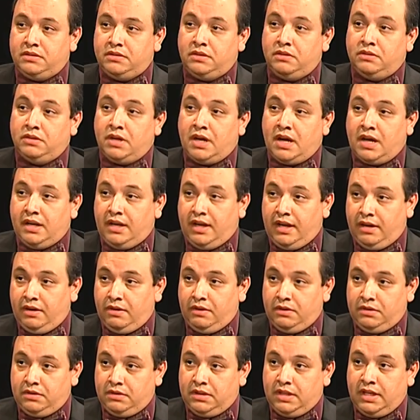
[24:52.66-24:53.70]
and they're not
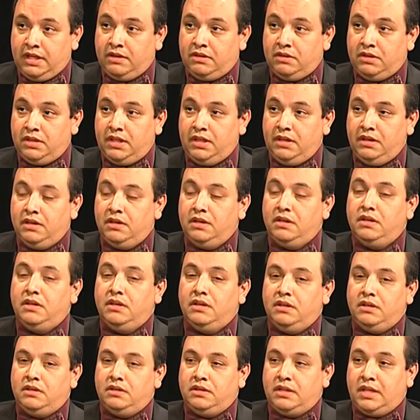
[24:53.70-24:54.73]
here legally,
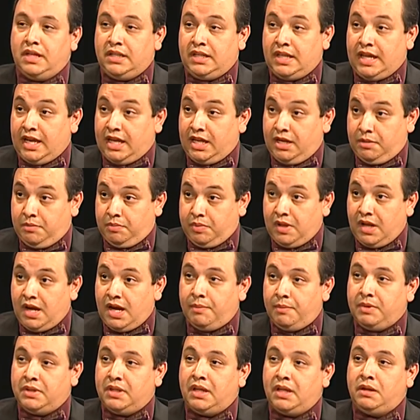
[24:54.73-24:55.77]
then they can
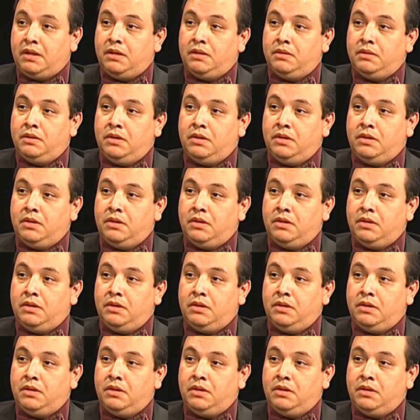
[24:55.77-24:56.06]
apply, but they,